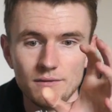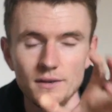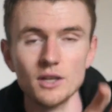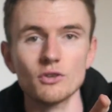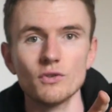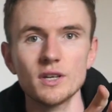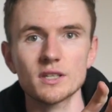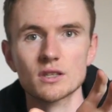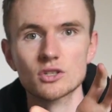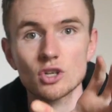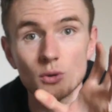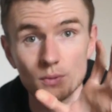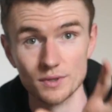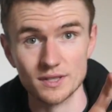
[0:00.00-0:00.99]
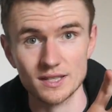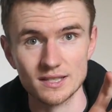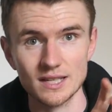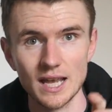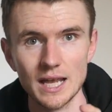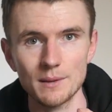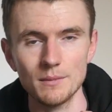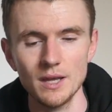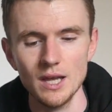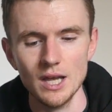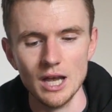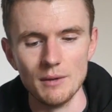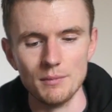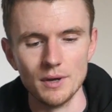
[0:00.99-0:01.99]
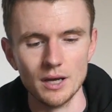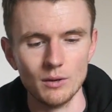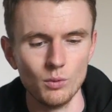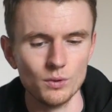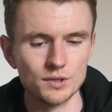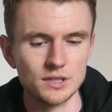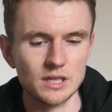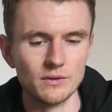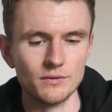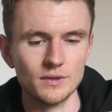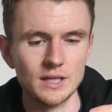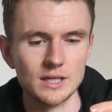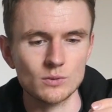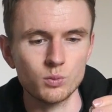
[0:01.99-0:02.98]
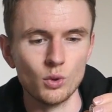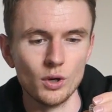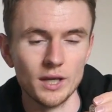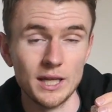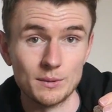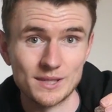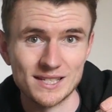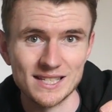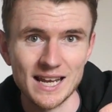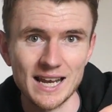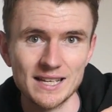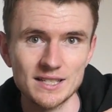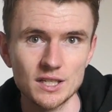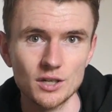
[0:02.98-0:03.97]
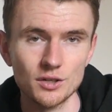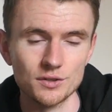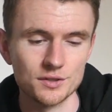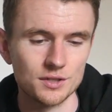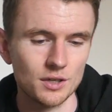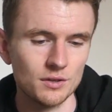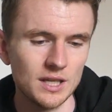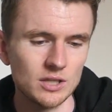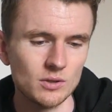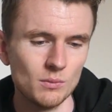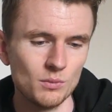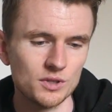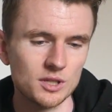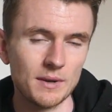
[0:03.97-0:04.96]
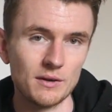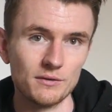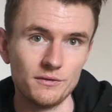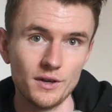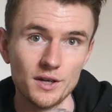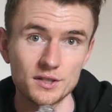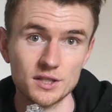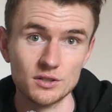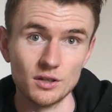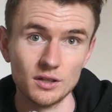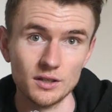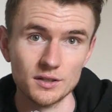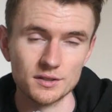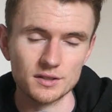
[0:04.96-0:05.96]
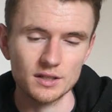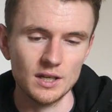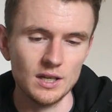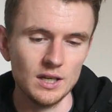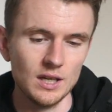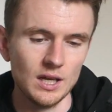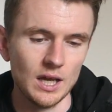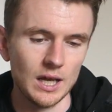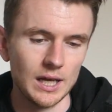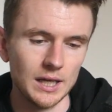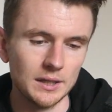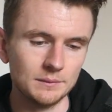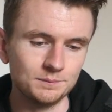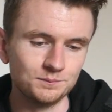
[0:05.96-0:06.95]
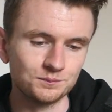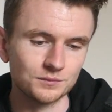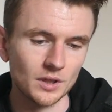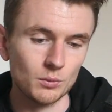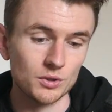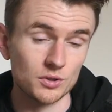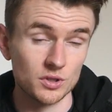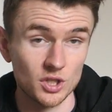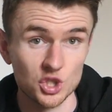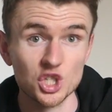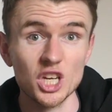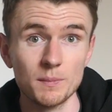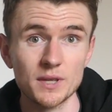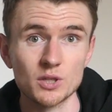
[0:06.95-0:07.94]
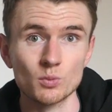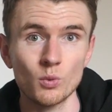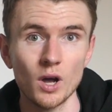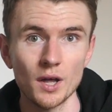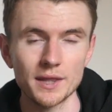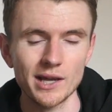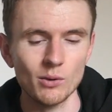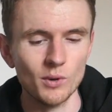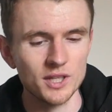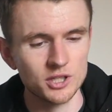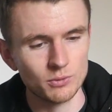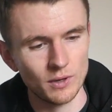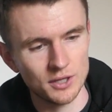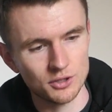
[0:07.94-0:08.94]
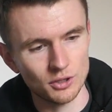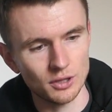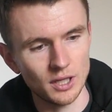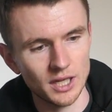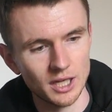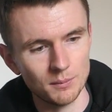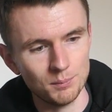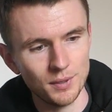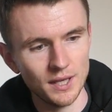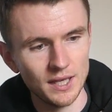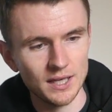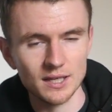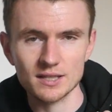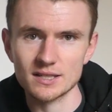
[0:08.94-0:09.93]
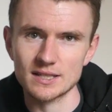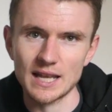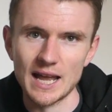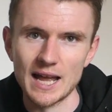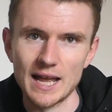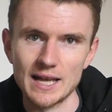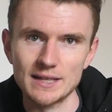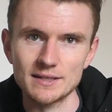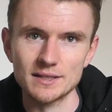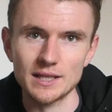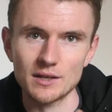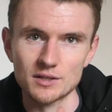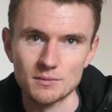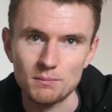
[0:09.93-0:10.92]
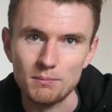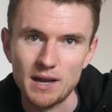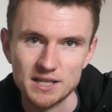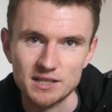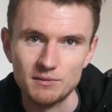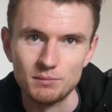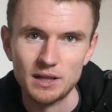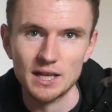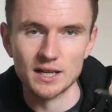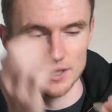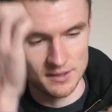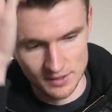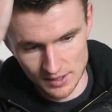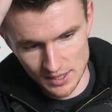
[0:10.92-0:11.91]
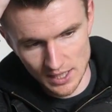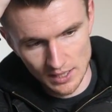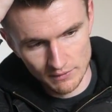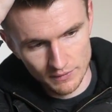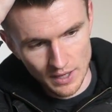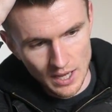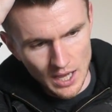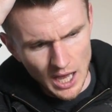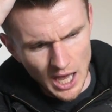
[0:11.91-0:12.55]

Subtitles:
figurine at the top was the same, but what was different is what he was standing on. So this one was about $30, which is the cheapest one. There are ones where he's on like a big stand, and there's a massive plaque underneath,